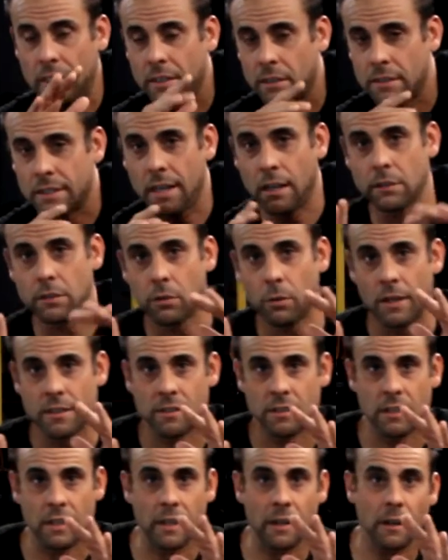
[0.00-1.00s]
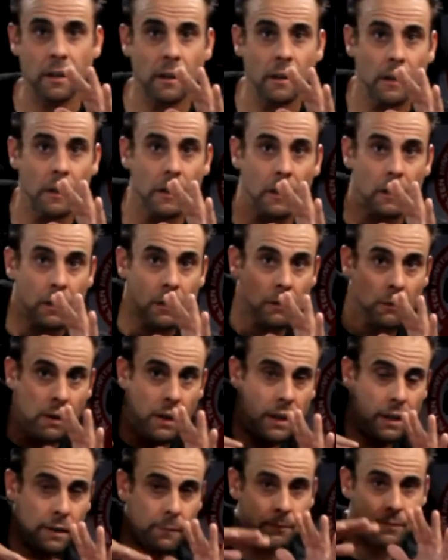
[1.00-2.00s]
and your deltoids in here,
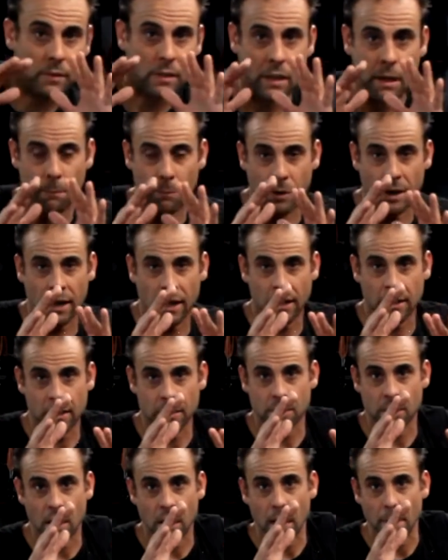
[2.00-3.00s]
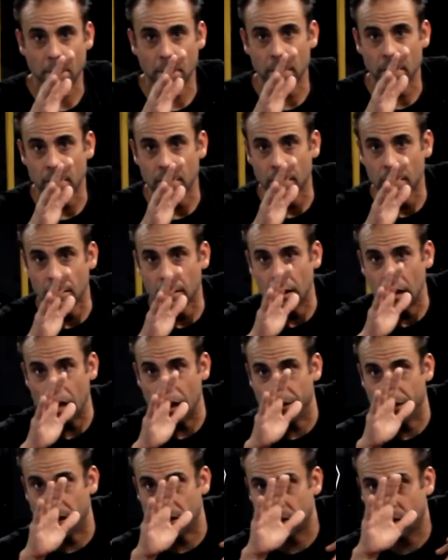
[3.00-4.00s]
right? I'm bringing this up
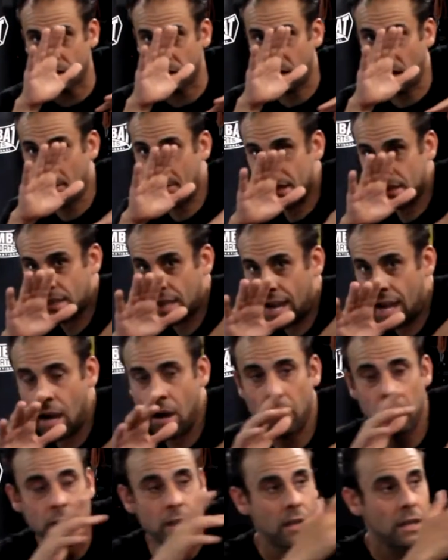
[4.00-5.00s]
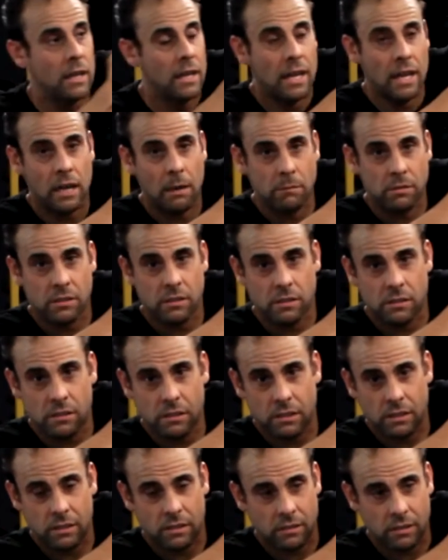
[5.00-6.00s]
and then coming down and I'm
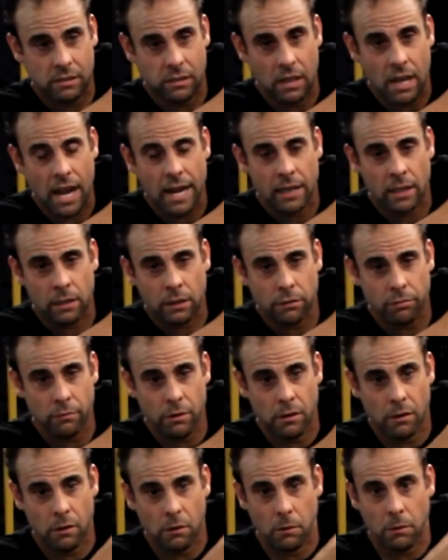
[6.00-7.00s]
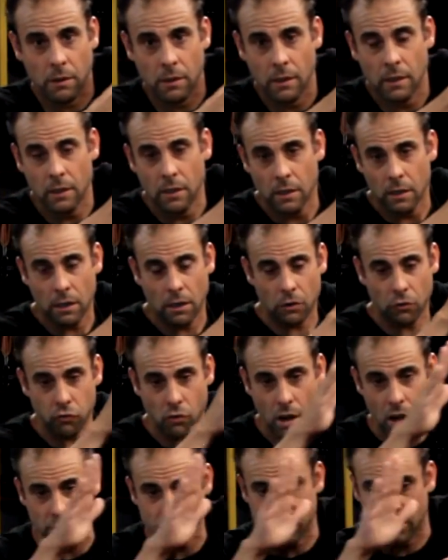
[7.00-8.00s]
sliding through
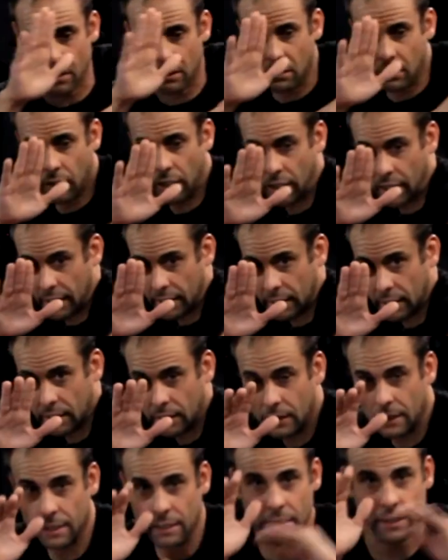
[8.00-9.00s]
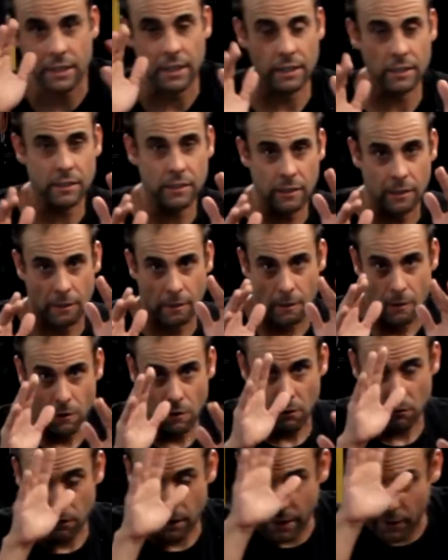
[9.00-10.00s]
across center line like this,
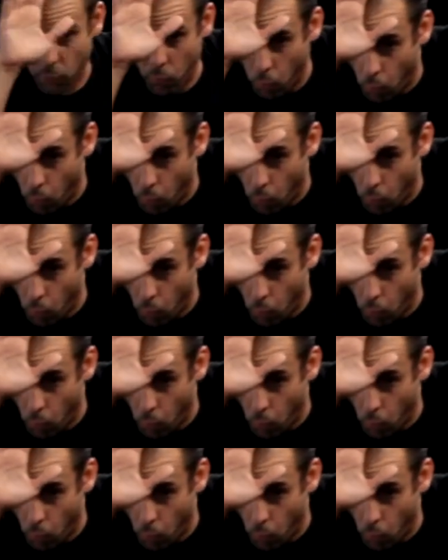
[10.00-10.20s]
right?